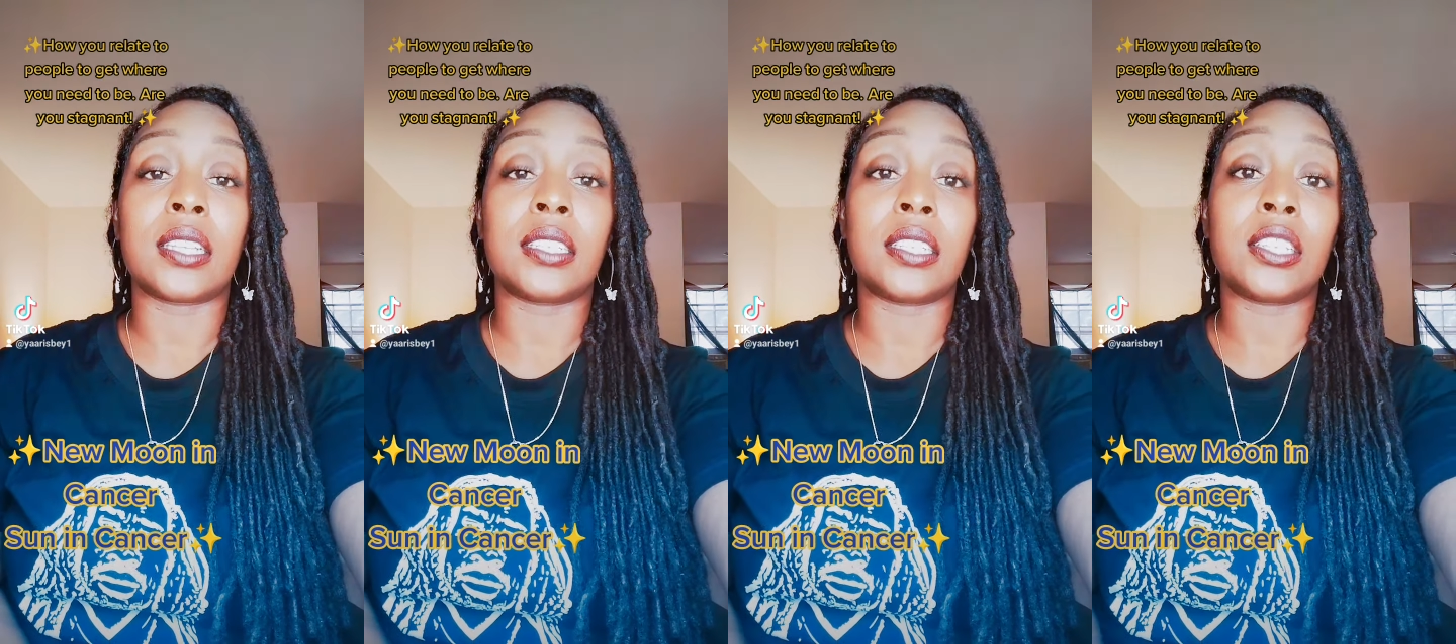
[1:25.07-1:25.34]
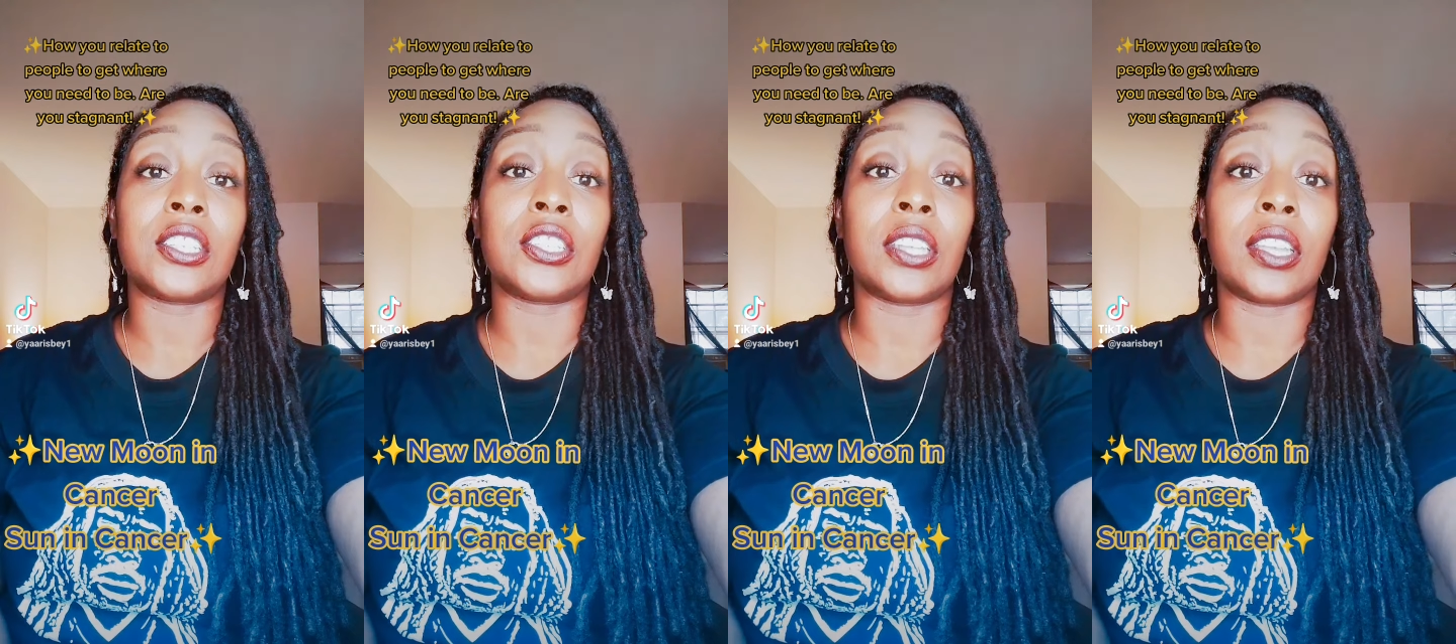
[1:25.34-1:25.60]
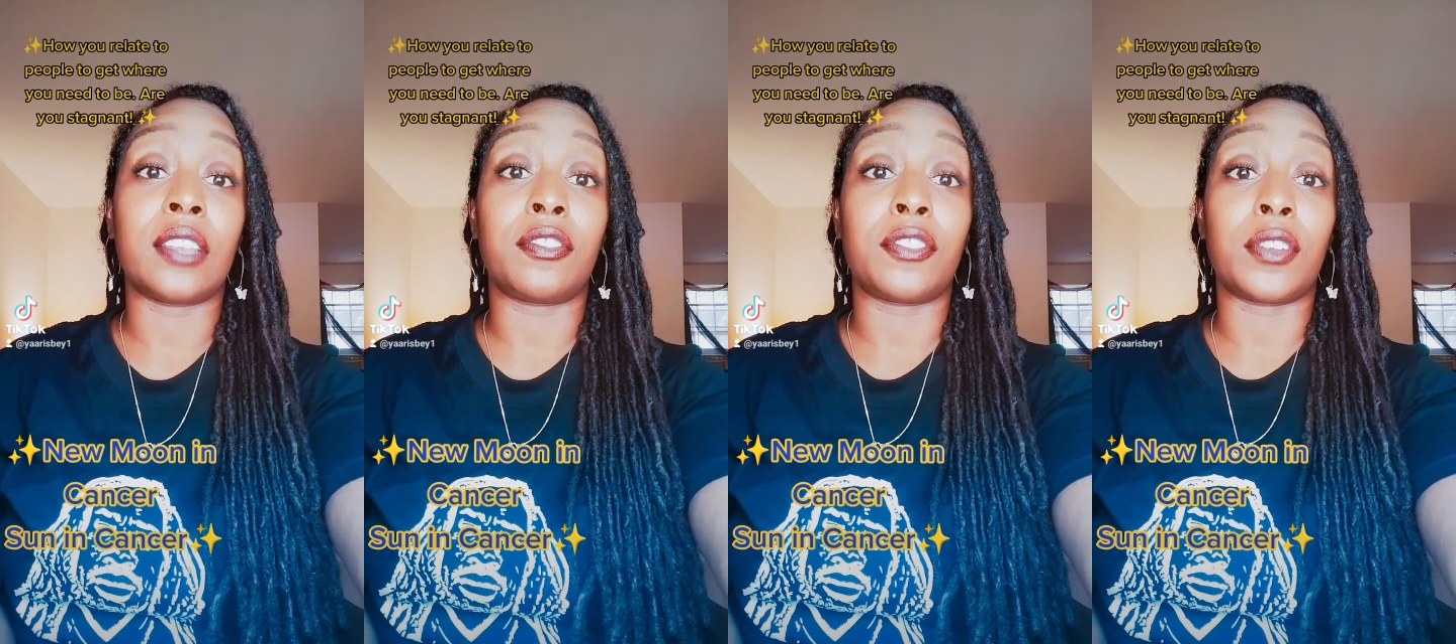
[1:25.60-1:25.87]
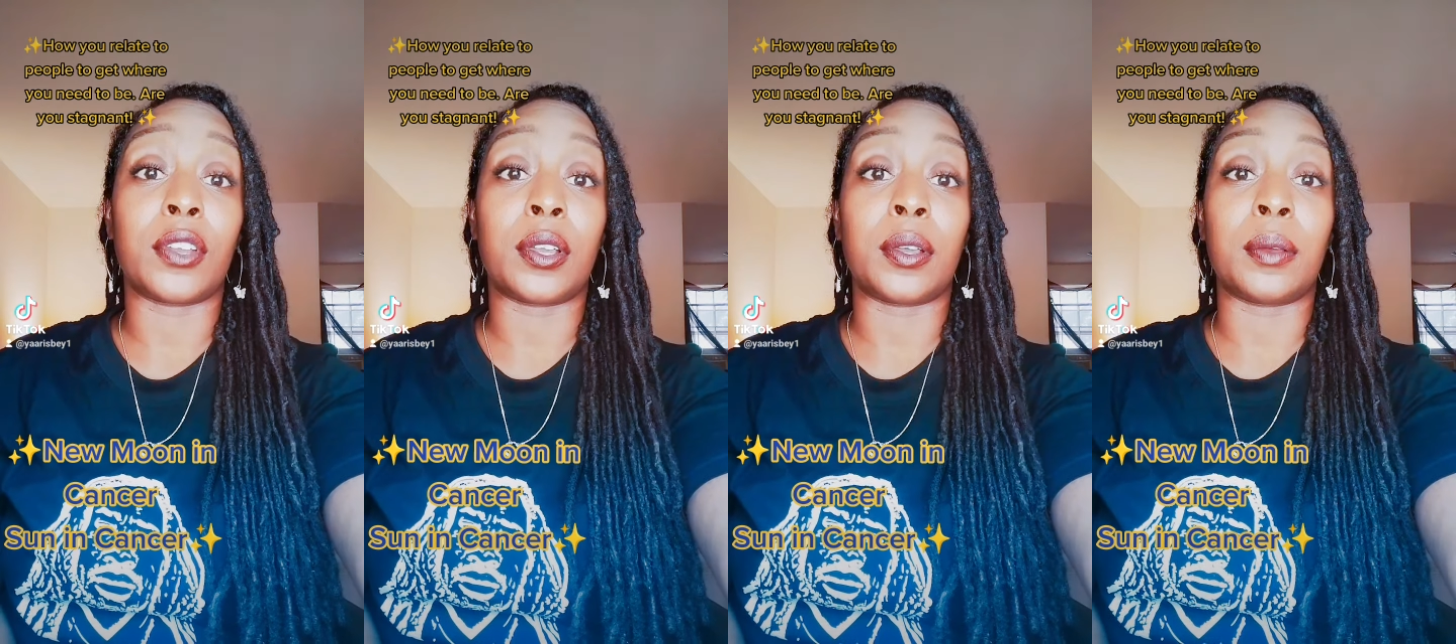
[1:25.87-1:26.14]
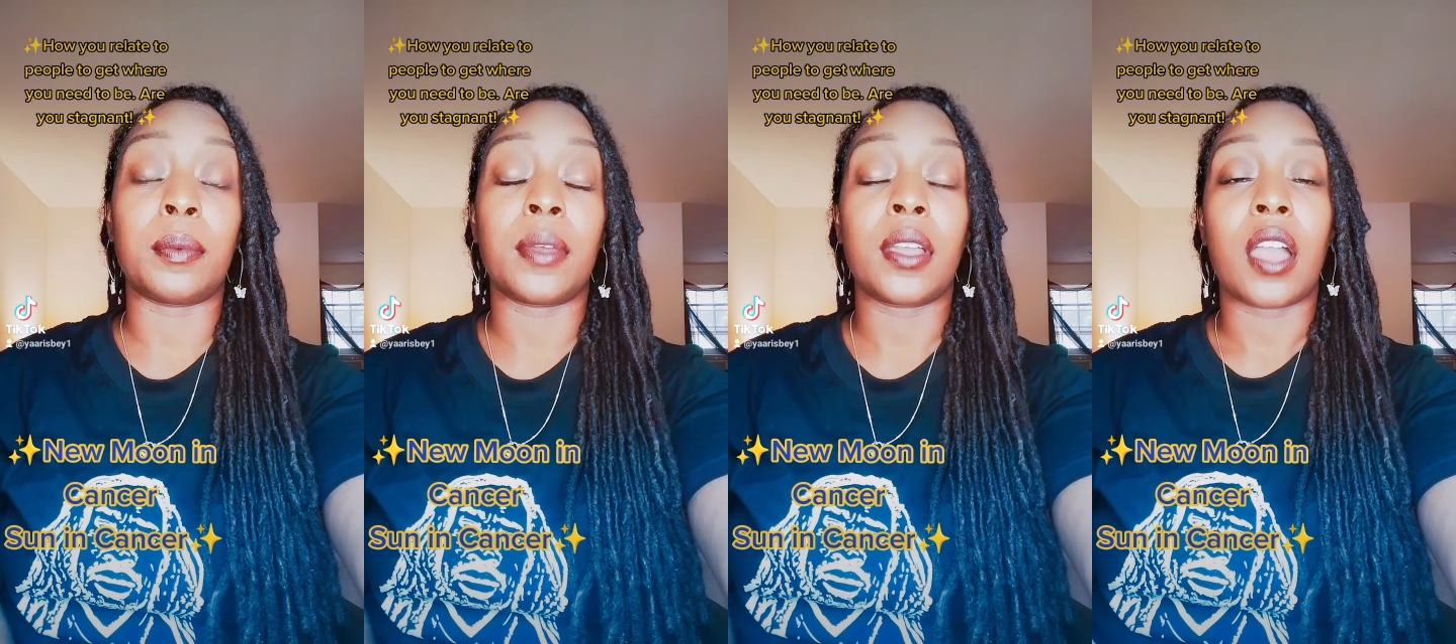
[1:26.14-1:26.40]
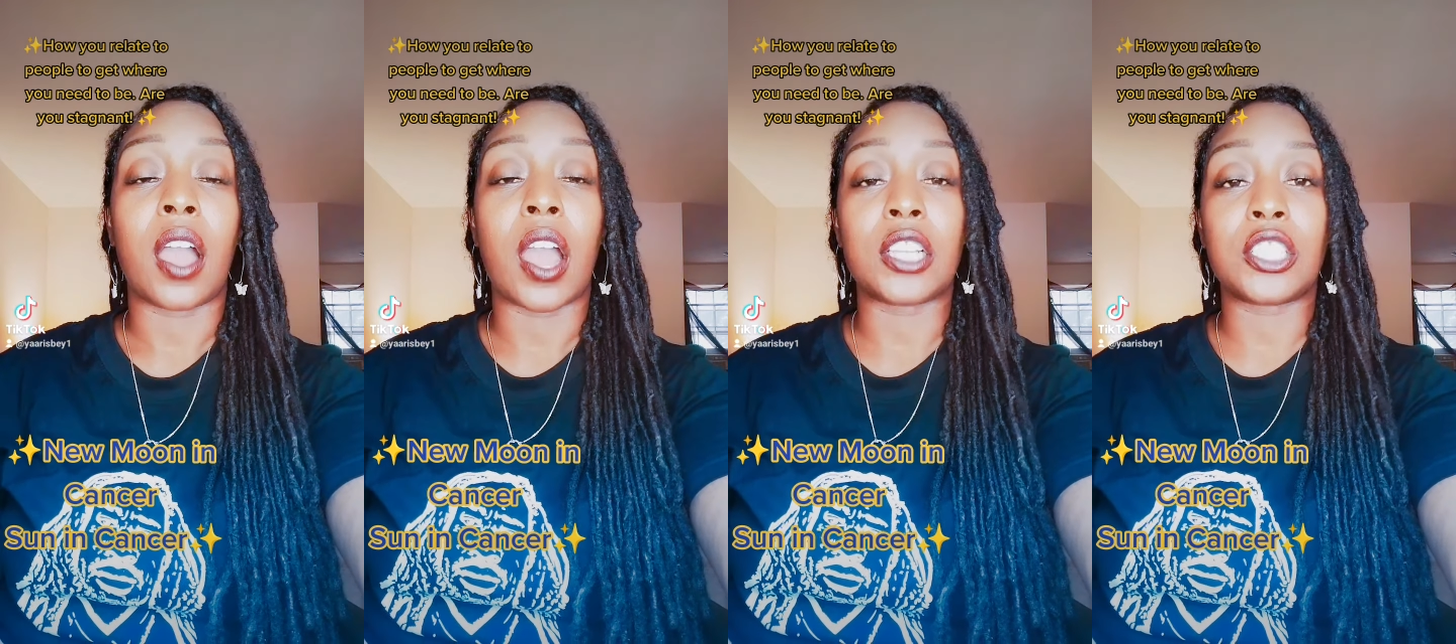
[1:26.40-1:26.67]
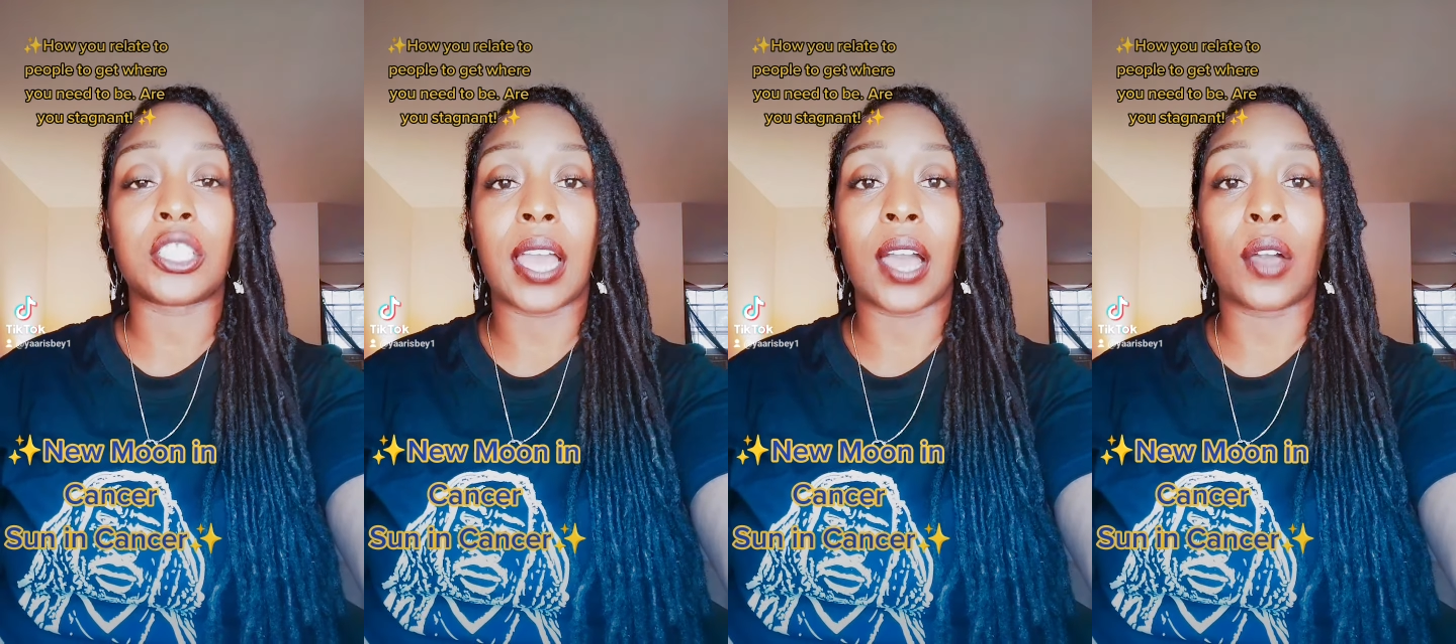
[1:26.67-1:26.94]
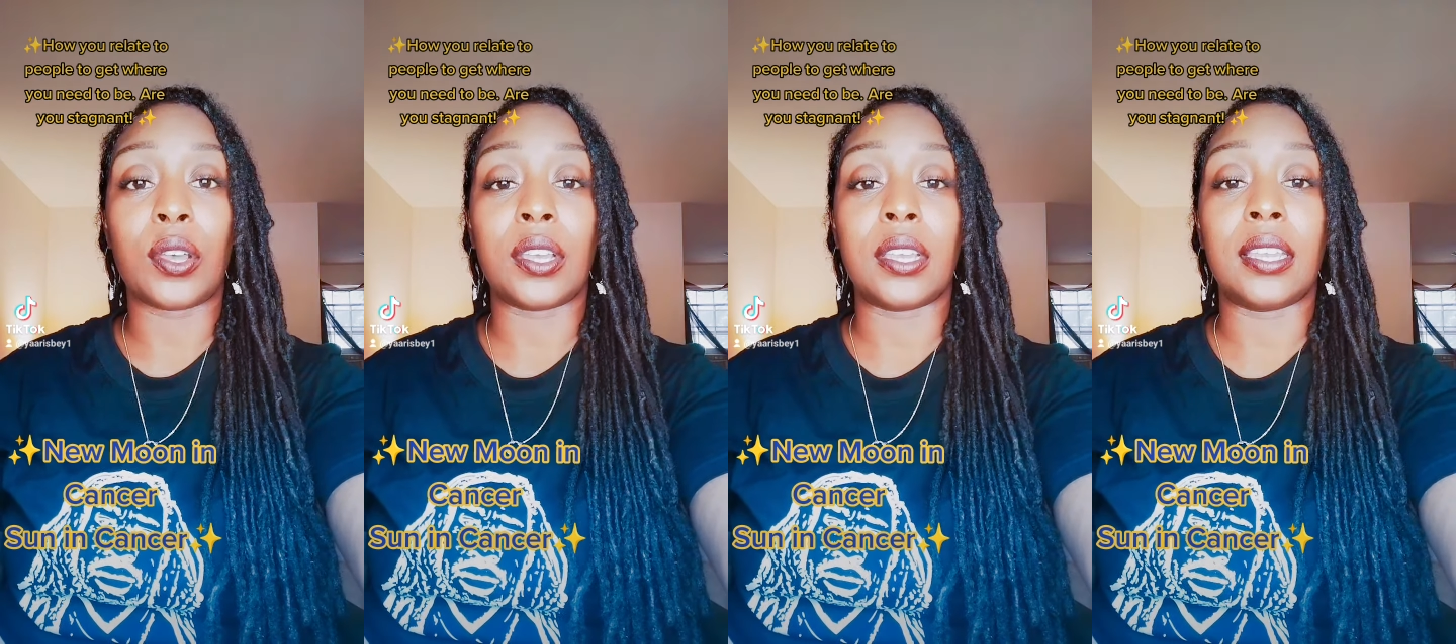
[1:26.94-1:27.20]
conditioning from our
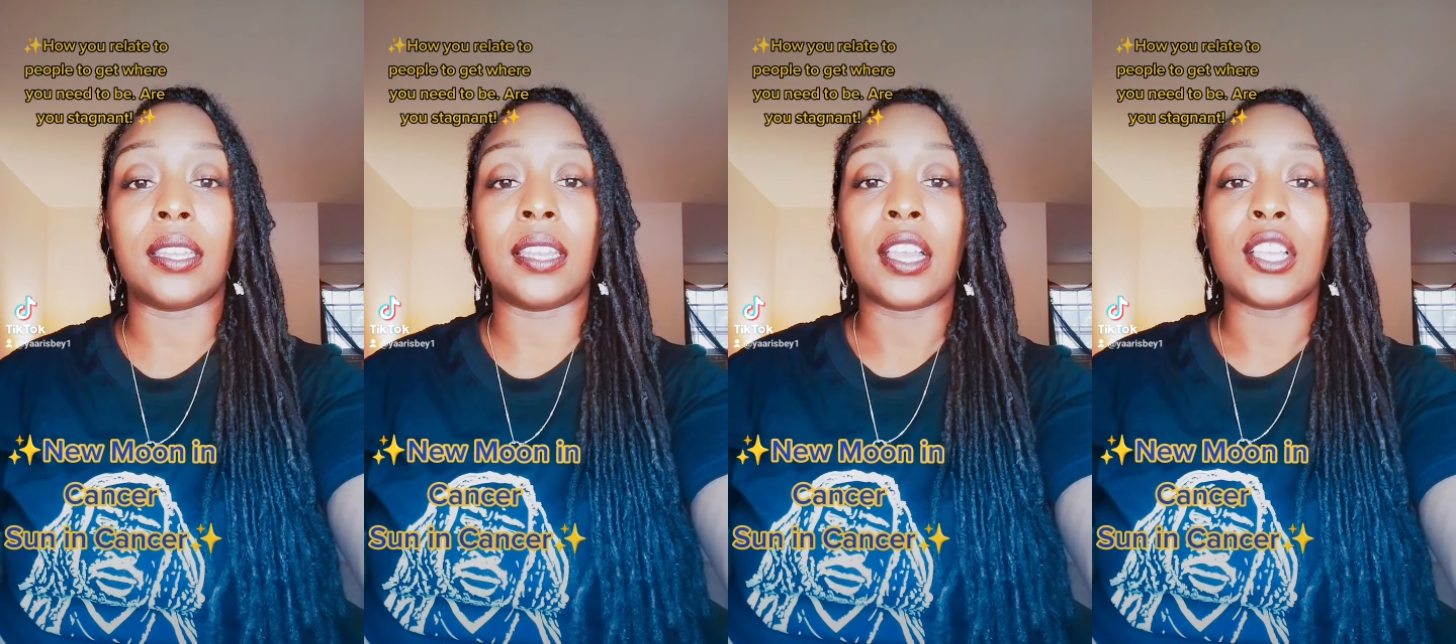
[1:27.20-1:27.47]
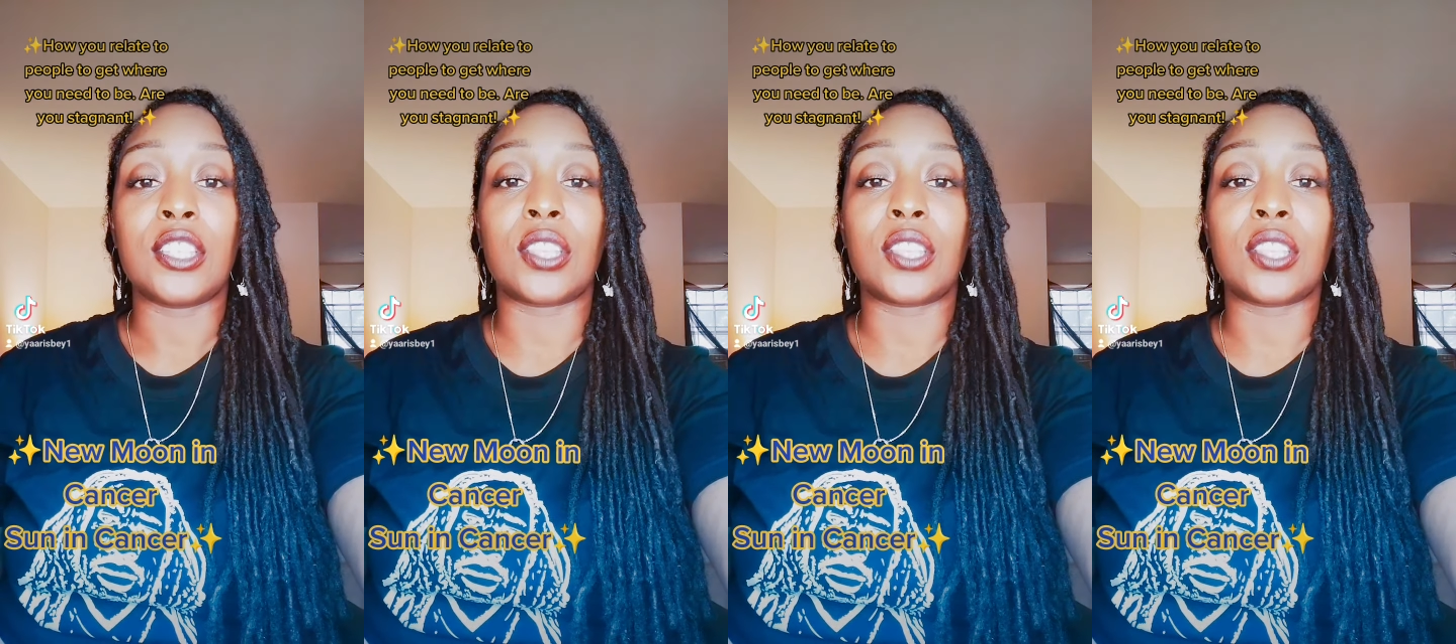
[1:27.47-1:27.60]
childhood.